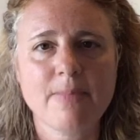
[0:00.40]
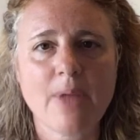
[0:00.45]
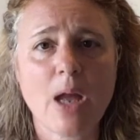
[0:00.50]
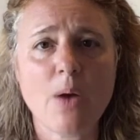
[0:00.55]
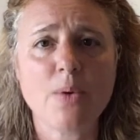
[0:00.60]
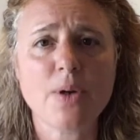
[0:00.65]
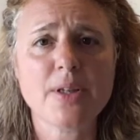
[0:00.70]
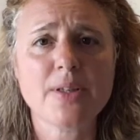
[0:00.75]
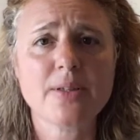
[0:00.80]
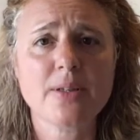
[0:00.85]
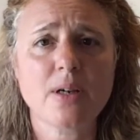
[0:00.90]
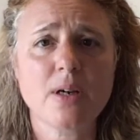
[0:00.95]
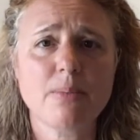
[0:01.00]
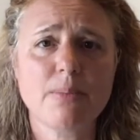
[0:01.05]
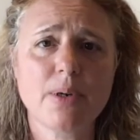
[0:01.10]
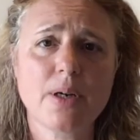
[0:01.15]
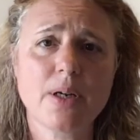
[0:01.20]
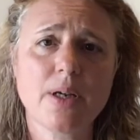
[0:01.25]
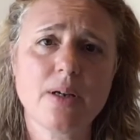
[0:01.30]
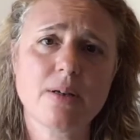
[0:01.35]
I want to start
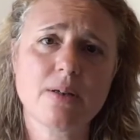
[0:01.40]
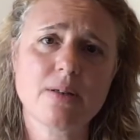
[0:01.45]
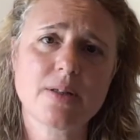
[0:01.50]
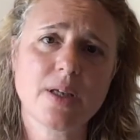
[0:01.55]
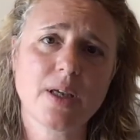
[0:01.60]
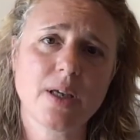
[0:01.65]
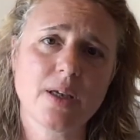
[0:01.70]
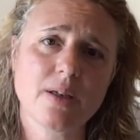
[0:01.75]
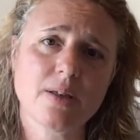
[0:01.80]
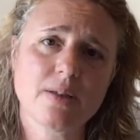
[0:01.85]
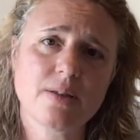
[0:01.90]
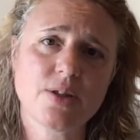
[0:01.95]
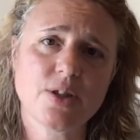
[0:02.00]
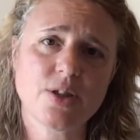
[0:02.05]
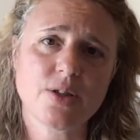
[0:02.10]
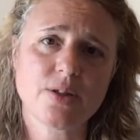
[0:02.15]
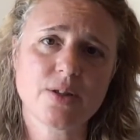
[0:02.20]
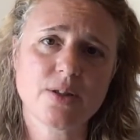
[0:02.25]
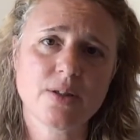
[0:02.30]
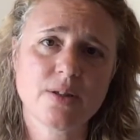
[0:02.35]
by asking us
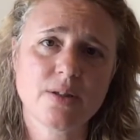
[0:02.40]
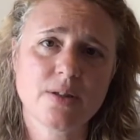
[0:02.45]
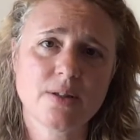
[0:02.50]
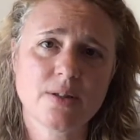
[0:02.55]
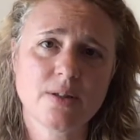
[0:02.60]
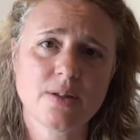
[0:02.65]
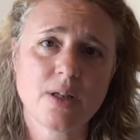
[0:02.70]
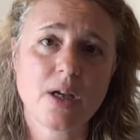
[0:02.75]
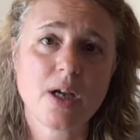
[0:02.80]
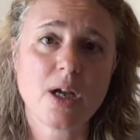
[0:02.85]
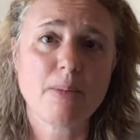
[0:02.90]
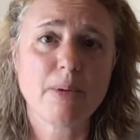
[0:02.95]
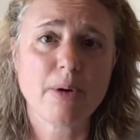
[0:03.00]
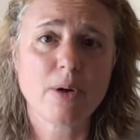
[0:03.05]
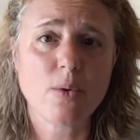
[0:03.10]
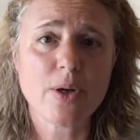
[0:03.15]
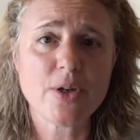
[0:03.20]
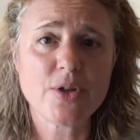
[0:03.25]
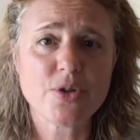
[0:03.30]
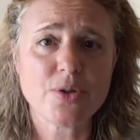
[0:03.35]
just a couple of
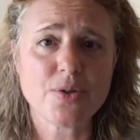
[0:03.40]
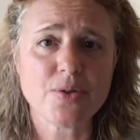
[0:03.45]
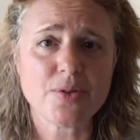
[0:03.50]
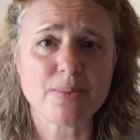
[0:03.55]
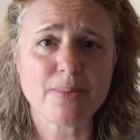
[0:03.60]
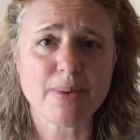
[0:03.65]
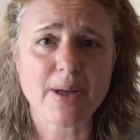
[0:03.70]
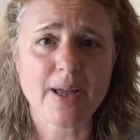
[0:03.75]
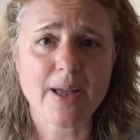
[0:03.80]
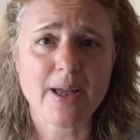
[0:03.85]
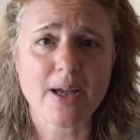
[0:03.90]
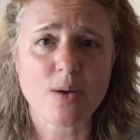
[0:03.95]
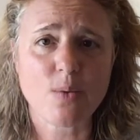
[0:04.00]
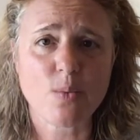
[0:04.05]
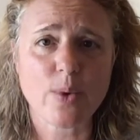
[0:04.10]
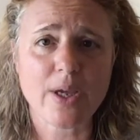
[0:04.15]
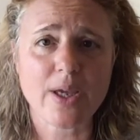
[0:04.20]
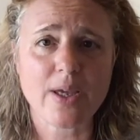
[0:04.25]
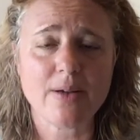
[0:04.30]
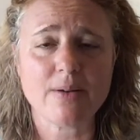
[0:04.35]
questions about how
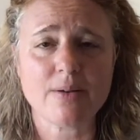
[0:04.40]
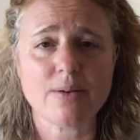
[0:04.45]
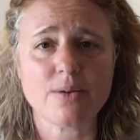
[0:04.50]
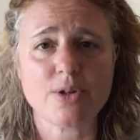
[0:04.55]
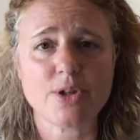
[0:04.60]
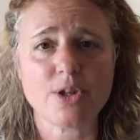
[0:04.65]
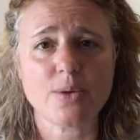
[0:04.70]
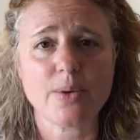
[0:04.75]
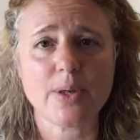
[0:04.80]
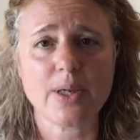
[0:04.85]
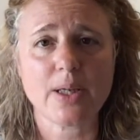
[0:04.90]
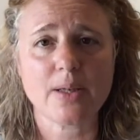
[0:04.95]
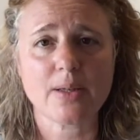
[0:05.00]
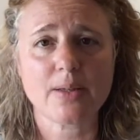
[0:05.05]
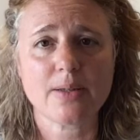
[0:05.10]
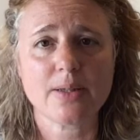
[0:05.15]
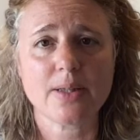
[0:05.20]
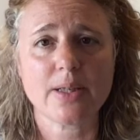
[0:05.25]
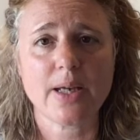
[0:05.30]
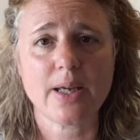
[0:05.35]
we are doing
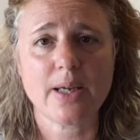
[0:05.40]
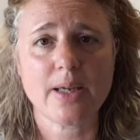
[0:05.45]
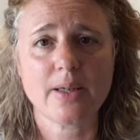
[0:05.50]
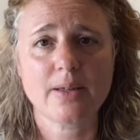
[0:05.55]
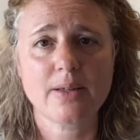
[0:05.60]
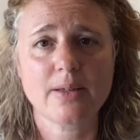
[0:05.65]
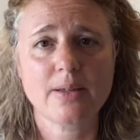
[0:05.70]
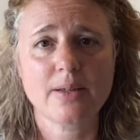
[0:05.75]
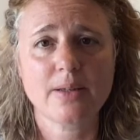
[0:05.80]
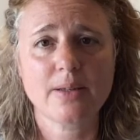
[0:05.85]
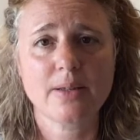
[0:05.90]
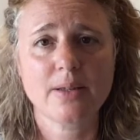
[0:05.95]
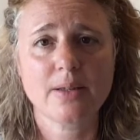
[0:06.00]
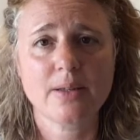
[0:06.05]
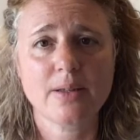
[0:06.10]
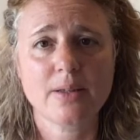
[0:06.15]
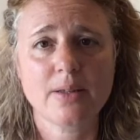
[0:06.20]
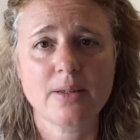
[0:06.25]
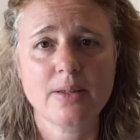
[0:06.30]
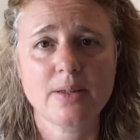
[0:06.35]
today.
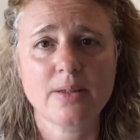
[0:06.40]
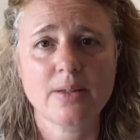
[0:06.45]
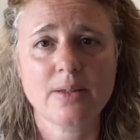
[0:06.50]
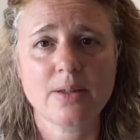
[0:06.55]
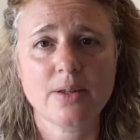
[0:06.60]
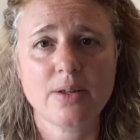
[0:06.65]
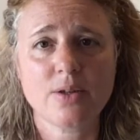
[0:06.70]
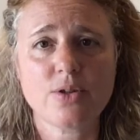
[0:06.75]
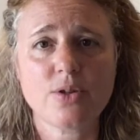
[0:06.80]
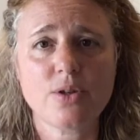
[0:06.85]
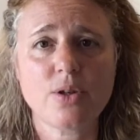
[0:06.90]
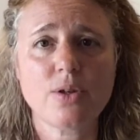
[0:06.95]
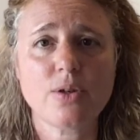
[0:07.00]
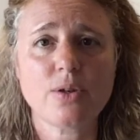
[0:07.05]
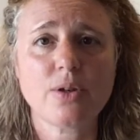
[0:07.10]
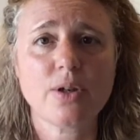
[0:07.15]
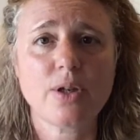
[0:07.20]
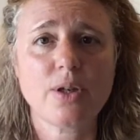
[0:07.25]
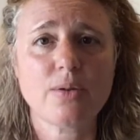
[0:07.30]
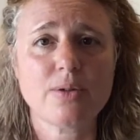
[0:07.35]
As you
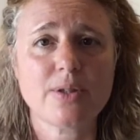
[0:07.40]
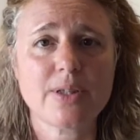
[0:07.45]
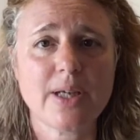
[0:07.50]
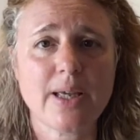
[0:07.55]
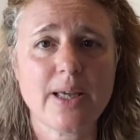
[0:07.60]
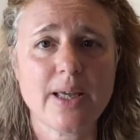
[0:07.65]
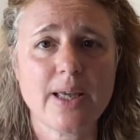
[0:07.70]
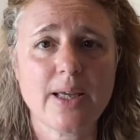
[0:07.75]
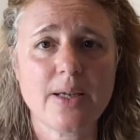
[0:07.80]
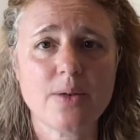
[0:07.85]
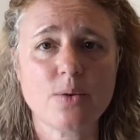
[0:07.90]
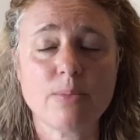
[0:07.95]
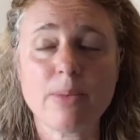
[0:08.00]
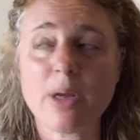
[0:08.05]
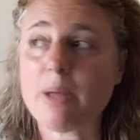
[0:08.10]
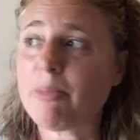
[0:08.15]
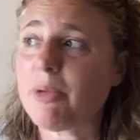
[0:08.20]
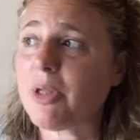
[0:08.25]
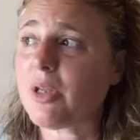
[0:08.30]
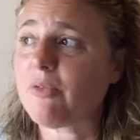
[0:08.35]
look at your day ahead, or
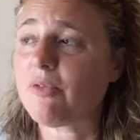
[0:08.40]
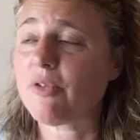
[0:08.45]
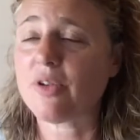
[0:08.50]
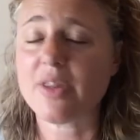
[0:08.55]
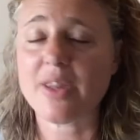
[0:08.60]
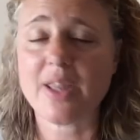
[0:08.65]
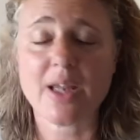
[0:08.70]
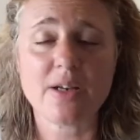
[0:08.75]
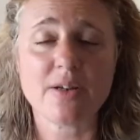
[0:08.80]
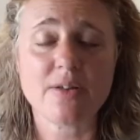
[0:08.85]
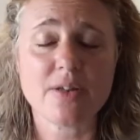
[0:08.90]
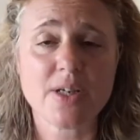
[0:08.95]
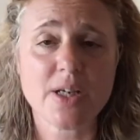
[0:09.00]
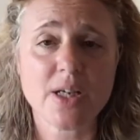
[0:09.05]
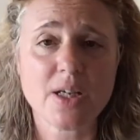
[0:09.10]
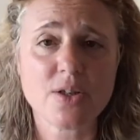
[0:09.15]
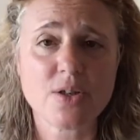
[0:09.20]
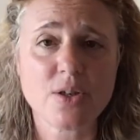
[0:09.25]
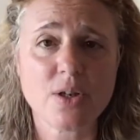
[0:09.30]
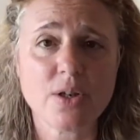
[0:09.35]
maybe if you're at the end of the
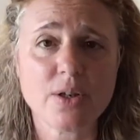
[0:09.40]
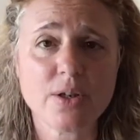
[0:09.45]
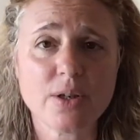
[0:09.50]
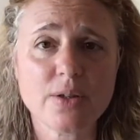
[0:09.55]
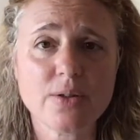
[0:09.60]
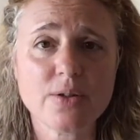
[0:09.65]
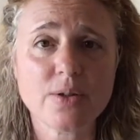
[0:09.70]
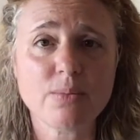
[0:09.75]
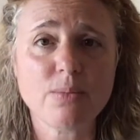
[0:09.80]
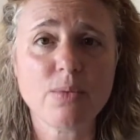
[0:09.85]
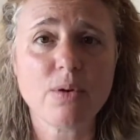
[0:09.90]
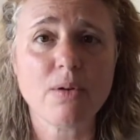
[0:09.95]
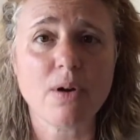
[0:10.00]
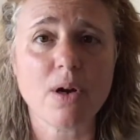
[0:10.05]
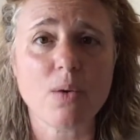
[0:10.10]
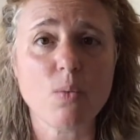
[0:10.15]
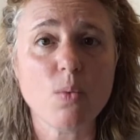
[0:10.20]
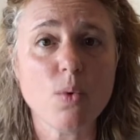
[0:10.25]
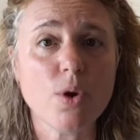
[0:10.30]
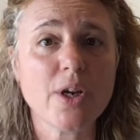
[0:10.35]
day, as you look at
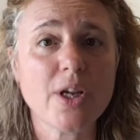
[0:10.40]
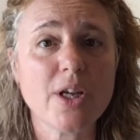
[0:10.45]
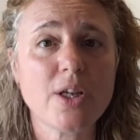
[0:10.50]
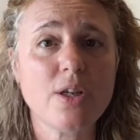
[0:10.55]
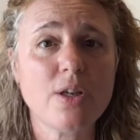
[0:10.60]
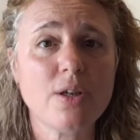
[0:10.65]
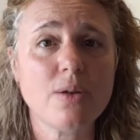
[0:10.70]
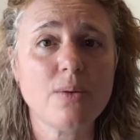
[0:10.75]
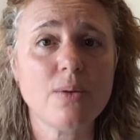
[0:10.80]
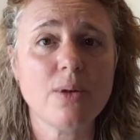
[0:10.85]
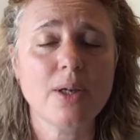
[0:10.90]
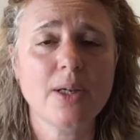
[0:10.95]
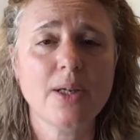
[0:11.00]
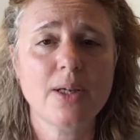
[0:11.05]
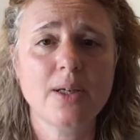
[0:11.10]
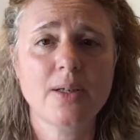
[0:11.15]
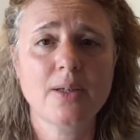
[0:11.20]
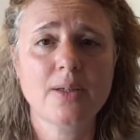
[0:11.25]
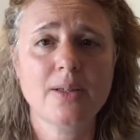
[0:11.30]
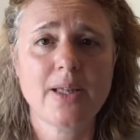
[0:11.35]
tomorrow, what are you
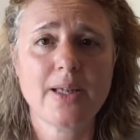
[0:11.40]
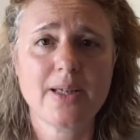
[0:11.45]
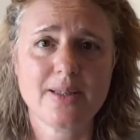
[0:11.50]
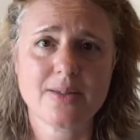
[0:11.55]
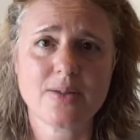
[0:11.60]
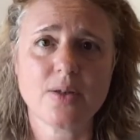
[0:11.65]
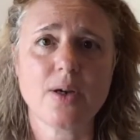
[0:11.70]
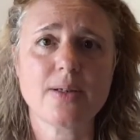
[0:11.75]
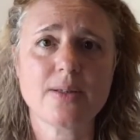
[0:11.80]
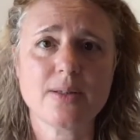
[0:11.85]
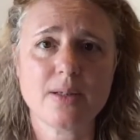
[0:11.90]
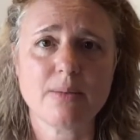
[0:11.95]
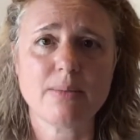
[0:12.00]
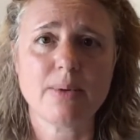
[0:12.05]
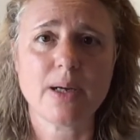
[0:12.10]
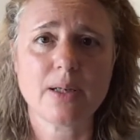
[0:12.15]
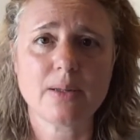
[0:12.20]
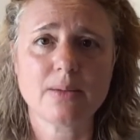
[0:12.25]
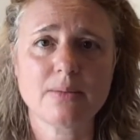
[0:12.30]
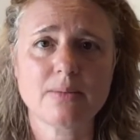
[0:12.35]
excited
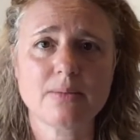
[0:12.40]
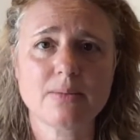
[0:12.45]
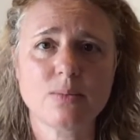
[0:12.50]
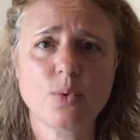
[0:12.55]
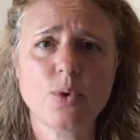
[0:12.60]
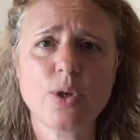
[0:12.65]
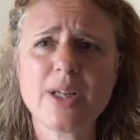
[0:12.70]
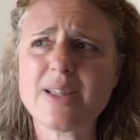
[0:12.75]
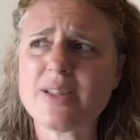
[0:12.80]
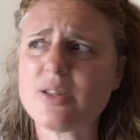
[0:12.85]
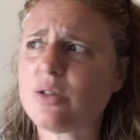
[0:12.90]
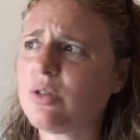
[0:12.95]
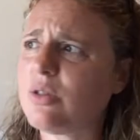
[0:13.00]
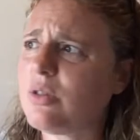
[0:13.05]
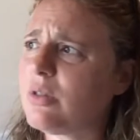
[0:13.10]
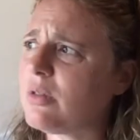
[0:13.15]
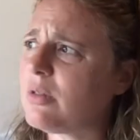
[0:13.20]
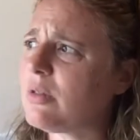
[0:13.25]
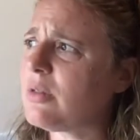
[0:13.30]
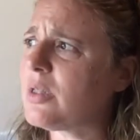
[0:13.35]
about? What is
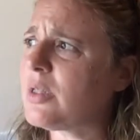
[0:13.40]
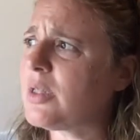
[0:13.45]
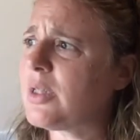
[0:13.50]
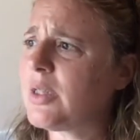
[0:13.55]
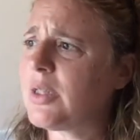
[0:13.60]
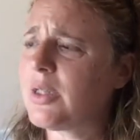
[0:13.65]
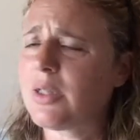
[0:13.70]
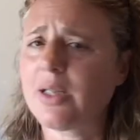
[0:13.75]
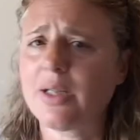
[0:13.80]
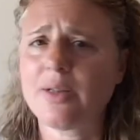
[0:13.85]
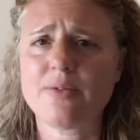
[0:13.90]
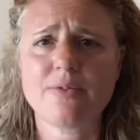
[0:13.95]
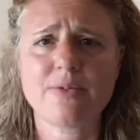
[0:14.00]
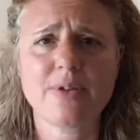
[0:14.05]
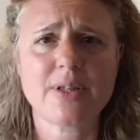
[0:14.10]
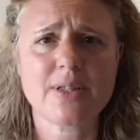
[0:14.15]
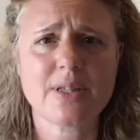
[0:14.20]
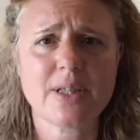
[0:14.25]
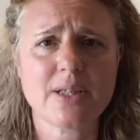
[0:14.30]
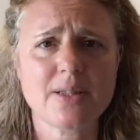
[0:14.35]
good and
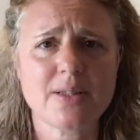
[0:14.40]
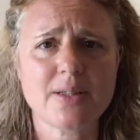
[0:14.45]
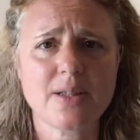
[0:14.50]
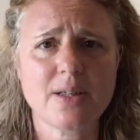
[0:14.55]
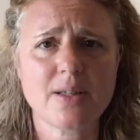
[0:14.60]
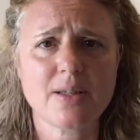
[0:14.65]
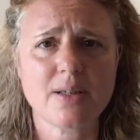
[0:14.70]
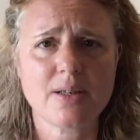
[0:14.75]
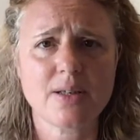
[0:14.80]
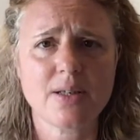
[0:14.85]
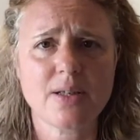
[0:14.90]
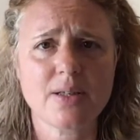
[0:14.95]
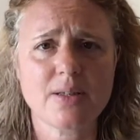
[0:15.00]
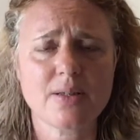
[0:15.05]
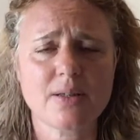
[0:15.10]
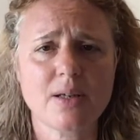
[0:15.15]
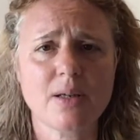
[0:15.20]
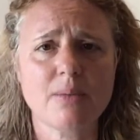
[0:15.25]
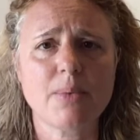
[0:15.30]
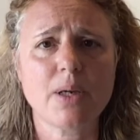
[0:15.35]
fantastic that is
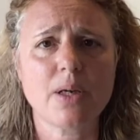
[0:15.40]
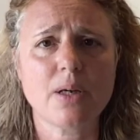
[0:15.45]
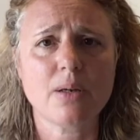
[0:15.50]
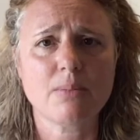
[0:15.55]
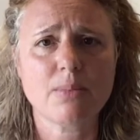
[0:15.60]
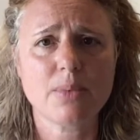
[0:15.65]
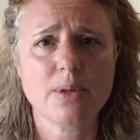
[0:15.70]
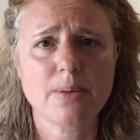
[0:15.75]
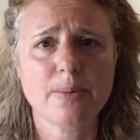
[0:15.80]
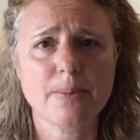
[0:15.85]
coming up?